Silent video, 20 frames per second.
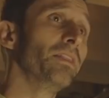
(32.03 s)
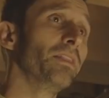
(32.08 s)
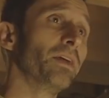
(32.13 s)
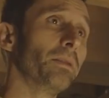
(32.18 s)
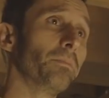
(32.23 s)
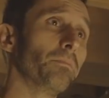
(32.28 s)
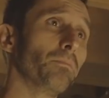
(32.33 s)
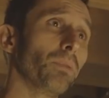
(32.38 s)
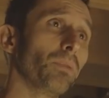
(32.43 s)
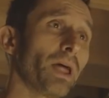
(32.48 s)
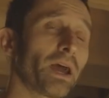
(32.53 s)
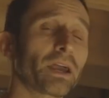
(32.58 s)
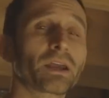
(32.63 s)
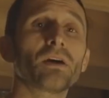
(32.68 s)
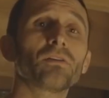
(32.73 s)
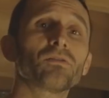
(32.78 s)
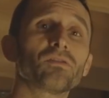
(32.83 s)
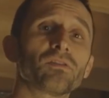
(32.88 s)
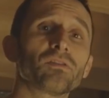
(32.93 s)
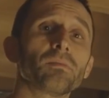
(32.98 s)
that
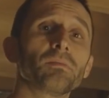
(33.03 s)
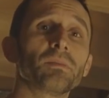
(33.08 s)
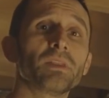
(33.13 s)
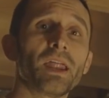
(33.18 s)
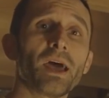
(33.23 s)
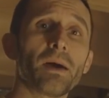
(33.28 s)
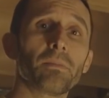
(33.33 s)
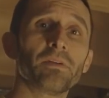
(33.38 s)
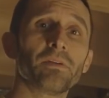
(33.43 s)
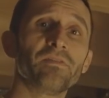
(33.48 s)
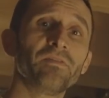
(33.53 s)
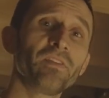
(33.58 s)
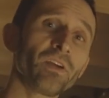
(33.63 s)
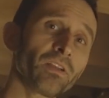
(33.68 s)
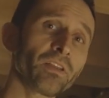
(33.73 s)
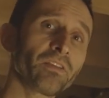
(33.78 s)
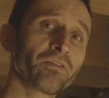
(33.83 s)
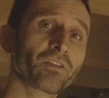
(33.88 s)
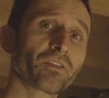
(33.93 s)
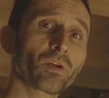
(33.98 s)
blackouts are something that happen
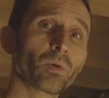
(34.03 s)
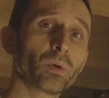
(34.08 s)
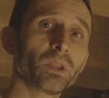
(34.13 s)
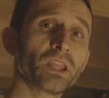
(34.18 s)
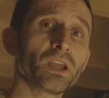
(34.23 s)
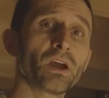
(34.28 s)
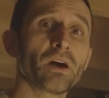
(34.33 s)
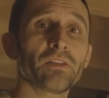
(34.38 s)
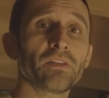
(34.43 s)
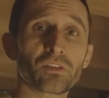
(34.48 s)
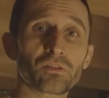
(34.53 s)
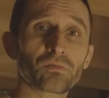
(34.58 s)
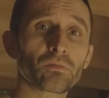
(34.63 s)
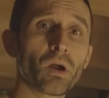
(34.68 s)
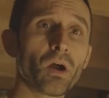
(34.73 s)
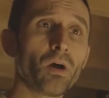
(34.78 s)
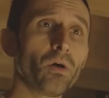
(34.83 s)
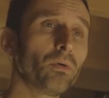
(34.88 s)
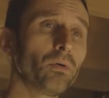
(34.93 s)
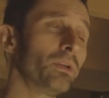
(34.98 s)
fairly frequently on this
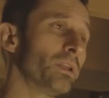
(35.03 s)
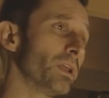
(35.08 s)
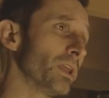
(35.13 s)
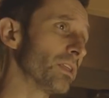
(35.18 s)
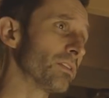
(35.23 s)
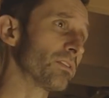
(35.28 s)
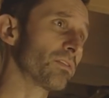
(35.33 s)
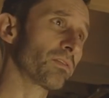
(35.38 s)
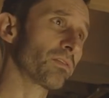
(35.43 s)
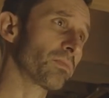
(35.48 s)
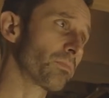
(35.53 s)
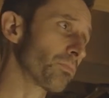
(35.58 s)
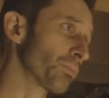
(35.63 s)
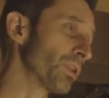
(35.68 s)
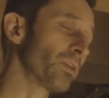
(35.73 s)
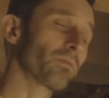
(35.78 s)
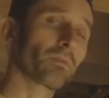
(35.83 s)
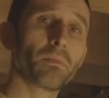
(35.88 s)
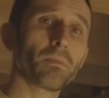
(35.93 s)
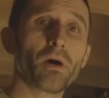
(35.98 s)
road. It's
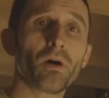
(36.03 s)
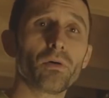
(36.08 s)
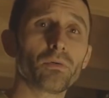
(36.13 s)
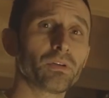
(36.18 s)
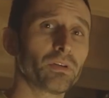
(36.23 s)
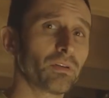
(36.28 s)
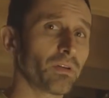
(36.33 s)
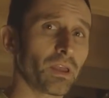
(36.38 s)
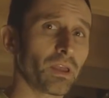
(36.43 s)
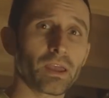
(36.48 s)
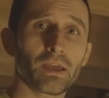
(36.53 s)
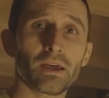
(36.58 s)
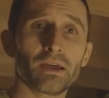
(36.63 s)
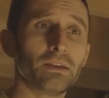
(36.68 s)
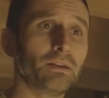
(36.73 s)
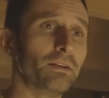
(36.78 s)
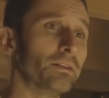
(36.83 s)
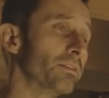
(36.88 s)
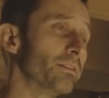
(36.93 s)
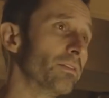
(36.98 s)
pretty remote
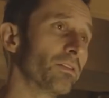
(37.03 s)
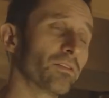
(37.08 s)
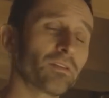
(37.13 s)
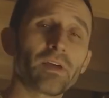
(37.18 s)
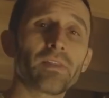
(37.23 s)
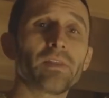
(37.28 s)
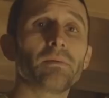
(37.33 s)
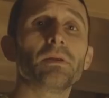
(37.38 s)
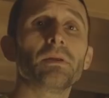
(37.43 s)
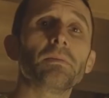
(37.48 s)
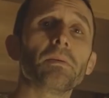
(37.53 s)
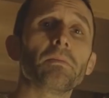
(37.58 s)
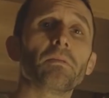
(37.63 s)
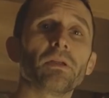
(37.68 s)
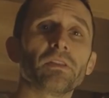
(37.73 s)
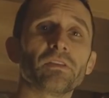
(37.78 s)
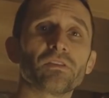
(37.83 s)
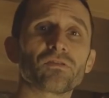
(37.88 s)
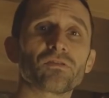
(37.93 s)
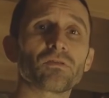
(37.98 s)
and there's not that many
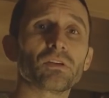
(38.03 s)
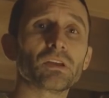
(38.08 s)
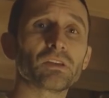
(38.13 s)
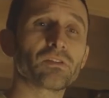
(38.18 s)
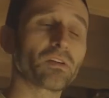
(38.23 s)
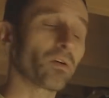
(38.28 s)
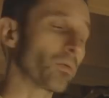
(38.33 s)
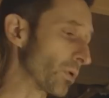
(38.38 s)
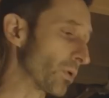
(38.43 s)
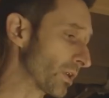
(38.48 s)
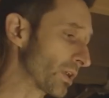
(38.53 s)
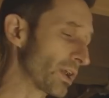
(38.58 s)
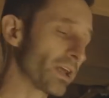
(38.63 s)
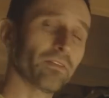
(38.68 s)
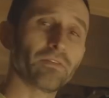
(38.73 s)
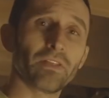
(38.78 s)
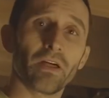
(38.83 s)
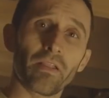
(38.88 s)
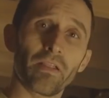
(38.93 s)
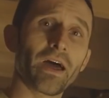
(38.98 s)
people on the street, so we're kind
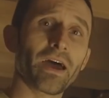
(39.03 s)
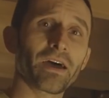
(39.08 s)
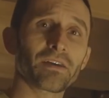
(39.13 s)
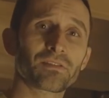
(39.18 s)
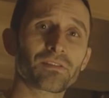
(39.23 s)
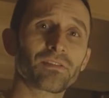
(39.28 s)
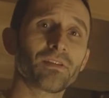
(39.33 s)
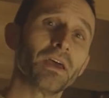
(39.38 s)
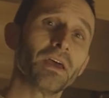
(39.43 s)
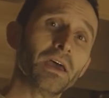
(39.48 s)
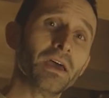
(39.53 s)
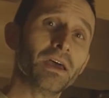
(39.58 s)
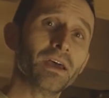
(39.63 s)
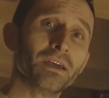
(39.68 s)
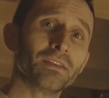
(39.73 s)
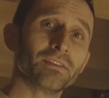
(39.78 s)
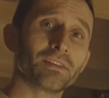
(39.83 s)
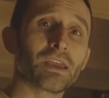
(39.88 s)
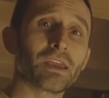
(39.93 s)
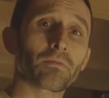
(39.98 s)
of the last
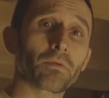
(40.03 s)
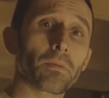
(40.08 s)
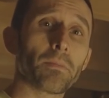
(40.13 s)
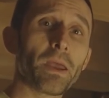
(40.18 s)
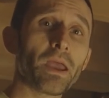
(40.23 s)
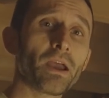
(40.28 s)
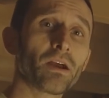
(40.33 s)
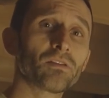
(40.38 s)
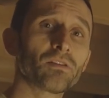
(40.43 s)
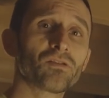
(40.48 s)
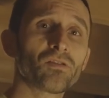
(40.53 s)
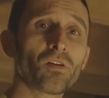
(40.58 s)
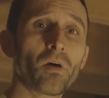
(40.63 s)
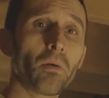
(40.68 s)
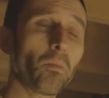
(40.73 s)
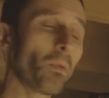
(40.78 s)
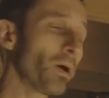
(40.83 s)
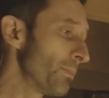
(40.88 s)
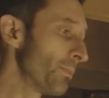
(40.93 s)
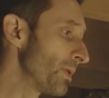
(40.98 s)
to get repaired. So
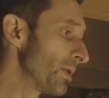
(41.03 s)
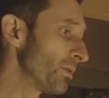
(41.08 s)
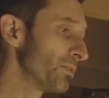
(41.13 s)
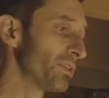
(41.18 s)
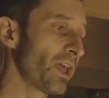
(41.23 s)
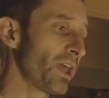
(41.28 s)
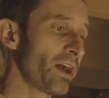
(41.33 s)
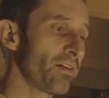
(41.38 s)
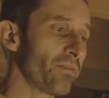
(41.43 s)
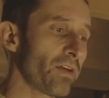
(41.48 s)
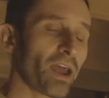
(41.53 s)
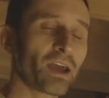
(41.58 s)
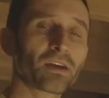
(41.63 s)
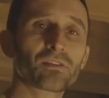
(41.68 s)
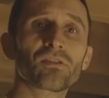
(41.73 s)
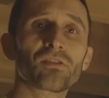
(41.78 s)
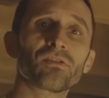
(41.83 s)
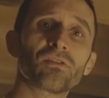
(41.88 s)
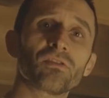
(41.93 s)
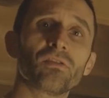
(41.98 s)
I want to be able to have
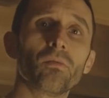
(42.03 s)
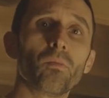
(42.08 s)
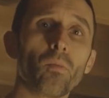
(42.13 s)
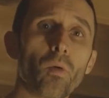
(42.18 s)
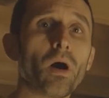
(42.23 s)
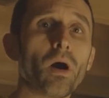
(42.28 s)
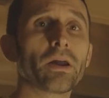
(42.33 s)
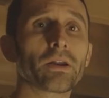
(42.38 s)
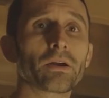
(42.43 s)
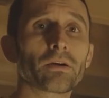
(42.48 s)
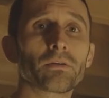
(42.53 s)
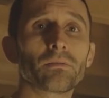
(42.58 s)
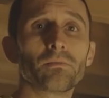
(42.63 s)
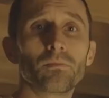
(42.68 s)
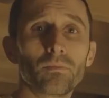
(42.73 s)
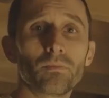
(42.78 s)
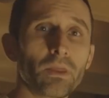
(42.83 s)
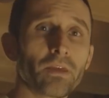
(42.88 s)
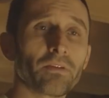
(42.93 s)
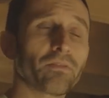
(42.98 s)
access to water
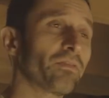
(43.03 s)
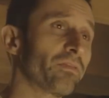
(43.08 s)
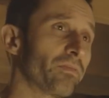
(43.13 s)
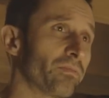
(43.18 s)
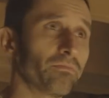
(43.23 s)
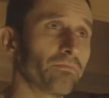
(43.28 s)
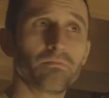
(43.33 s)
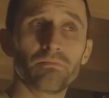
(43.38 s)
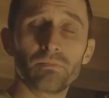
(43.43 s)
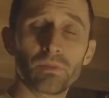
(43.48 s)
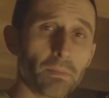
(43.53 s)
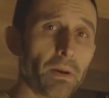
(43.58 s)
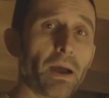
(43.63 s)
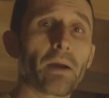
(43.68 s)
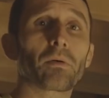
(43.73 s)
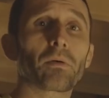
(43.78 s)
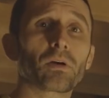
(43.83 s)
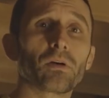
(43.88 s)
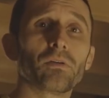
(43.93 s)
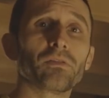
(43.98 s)
if the
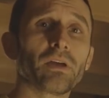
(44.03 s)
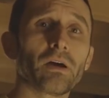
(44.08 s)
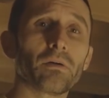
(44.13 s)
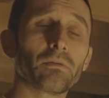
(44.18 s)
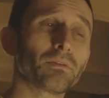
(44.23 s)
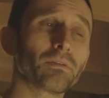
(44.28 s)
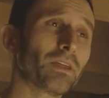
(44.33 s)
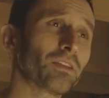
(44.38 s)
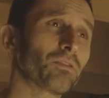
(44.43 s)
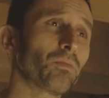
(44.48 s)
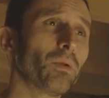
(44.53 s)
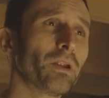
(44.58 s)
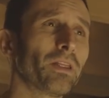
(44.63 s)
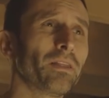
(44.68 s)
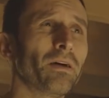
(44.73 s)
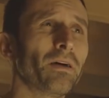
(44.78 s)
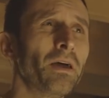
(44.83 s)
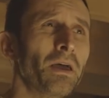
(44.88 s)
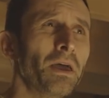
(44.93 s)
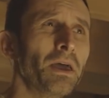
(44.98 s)
power goes out. That's one of
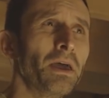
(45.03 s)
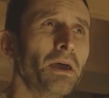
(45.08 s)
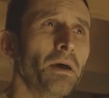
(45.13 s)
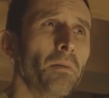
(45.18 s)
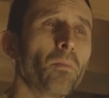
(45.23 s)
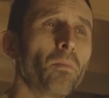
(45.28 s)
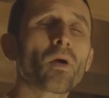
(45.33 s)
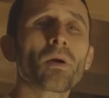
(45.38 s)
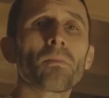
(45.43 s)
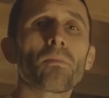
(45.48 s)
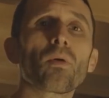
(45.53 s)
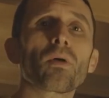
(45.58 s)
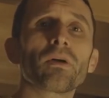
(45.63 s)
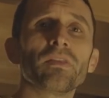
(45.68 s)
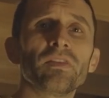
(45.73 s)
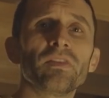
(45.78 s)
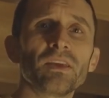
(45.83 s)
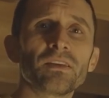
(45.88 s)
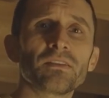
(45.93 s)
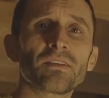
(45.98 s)
the more
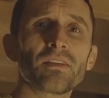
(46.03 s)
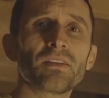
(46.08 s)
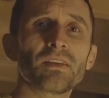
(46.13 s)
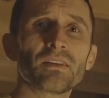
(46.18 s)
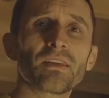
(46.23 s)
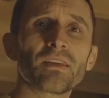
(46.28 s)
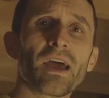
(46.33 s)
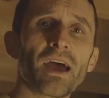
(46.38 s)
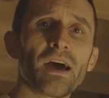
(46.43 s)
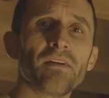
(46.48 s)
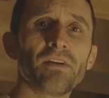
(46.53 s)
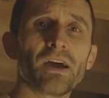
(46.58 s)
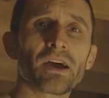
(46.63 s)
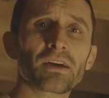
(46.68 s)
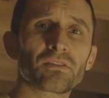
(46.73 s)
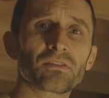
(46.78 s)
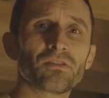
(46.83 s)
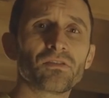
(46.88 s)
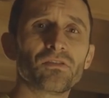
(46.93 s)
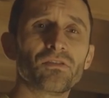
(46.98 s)
important things I think to have
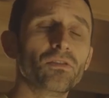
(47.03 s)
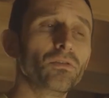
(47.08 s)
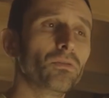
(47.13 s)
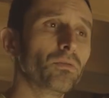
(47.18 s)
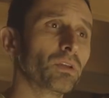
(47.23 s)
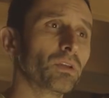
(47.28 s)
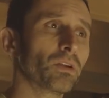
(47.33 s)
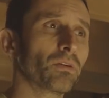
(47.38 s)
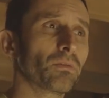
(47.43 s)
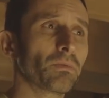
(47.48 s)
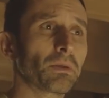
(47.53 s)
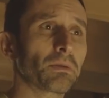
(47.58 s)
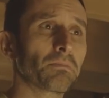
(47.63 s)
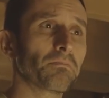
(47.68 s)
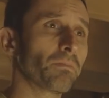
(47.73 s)
access to, you know,